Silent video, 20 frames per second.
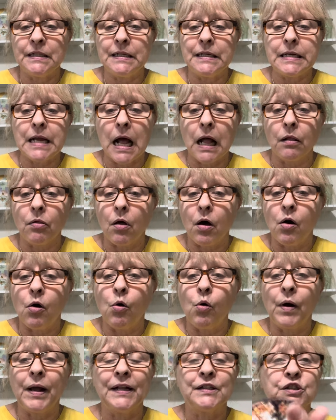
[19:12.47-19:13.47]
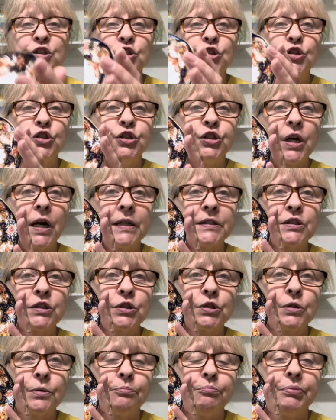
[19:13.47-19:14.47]
yellow. It's
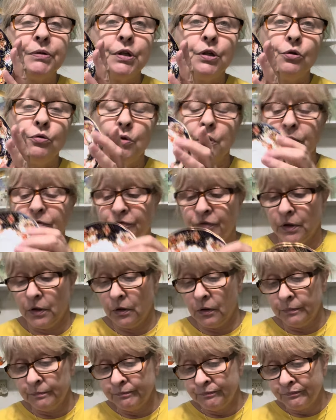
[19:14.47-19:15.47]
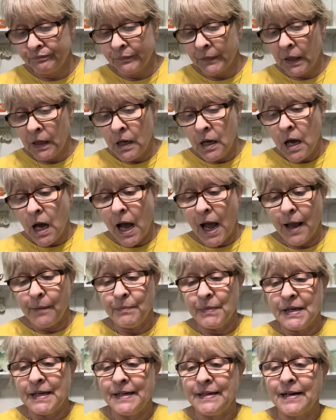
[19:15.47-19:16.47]
just beautiful. I
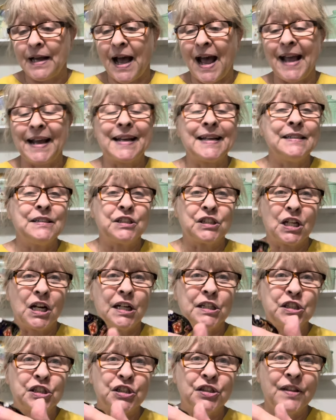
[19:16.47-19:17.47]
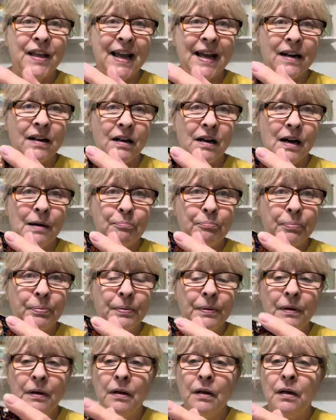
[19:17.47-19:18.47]
mean, I can touch that up,
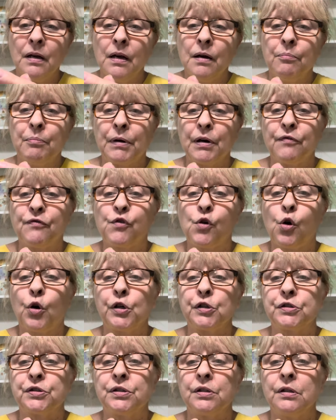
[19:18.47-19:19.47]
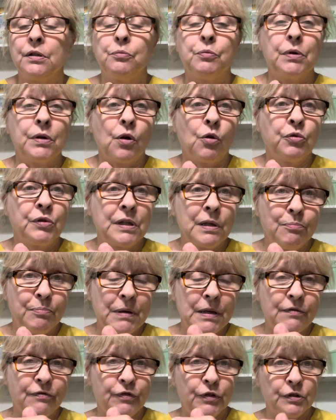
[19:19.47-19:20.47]
but of course, it would only
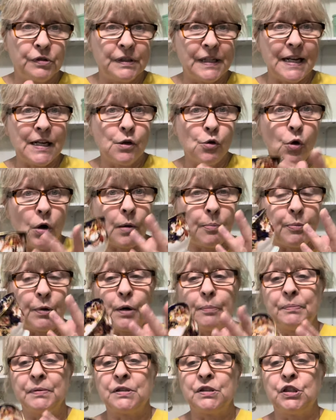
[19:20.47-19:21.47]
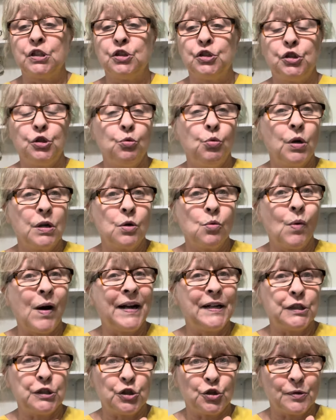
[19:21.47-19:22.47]
be for decor purposes. You wouldn't
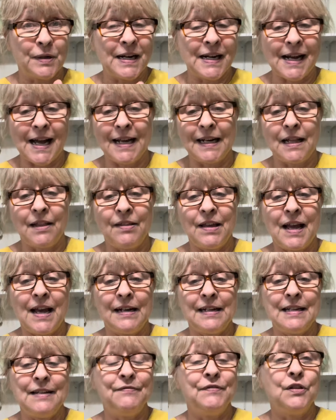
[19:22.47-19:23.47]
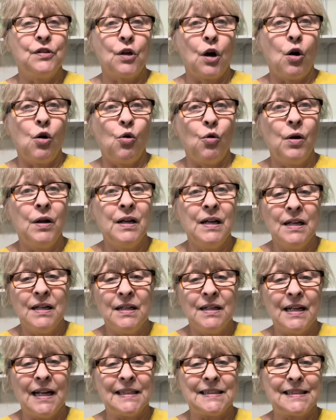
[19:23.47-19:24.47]
want to drink out of that, even though
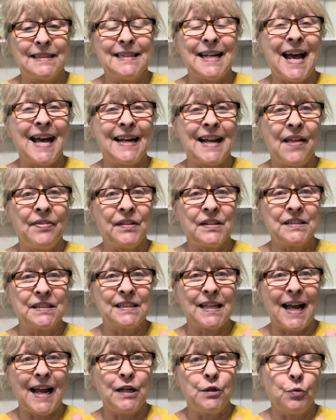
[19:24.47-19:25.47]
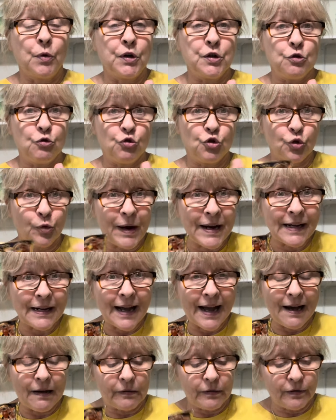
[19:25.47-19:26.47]
it's not on the side where you drink
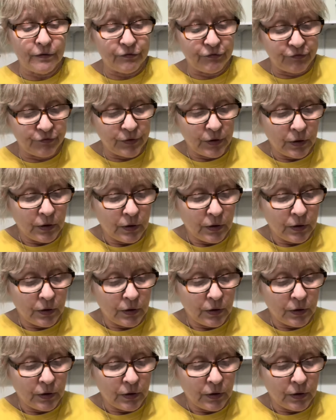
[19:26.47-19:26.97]
out of,